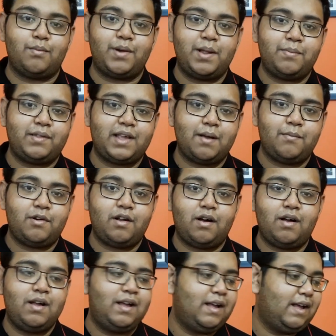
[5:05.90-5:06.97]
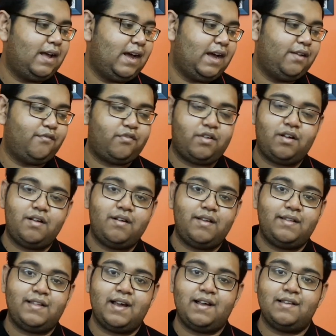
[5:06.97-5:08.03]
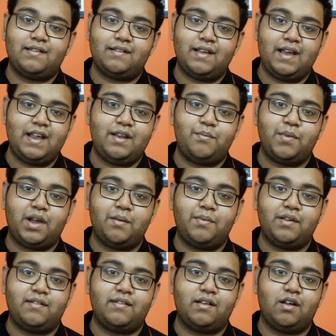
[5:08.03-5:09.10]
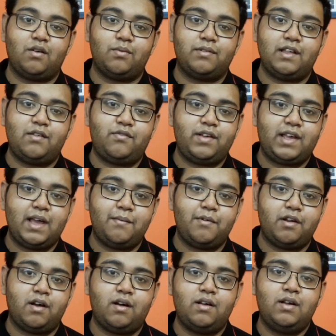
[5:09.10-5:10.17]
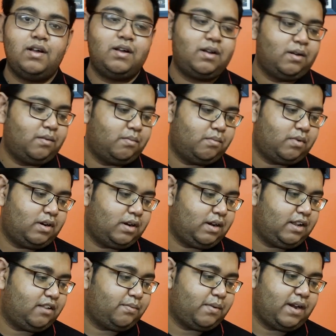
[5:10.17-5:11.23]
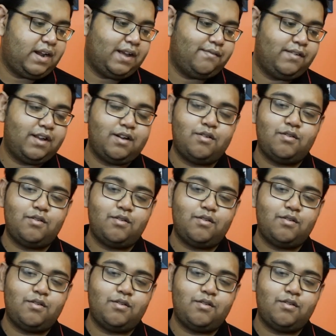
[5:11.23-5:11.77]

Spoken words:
of depth camera, and front it has 8 megapixel of selfie camera. But despite having a